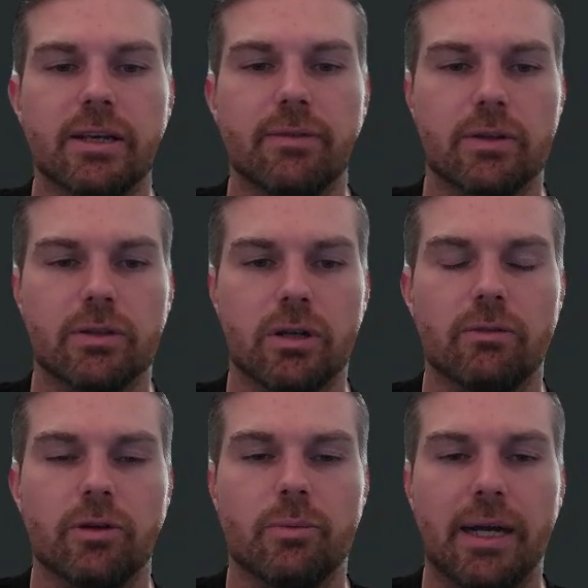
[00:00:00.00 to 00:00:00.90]
if the
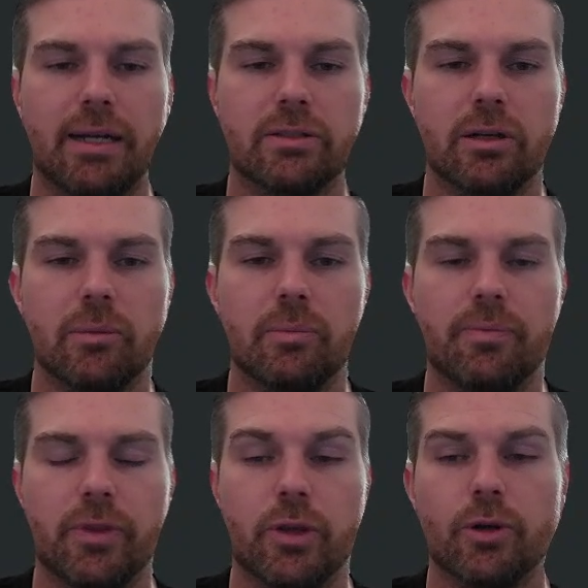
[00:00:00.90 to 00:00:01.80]
solver backs up
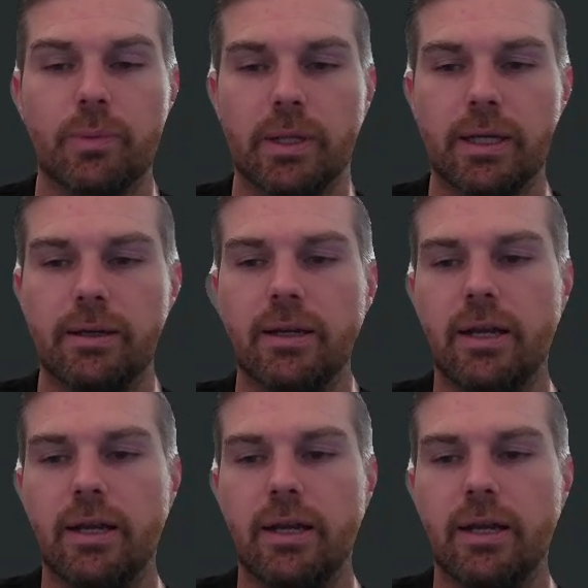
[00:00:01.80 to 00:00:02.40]
your play